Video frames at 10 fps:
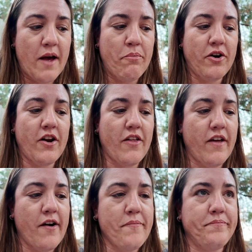I put it on
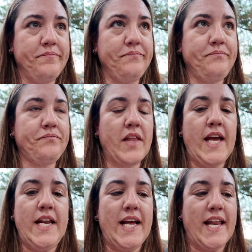there.
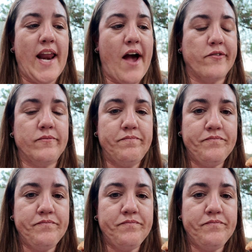Eating it now.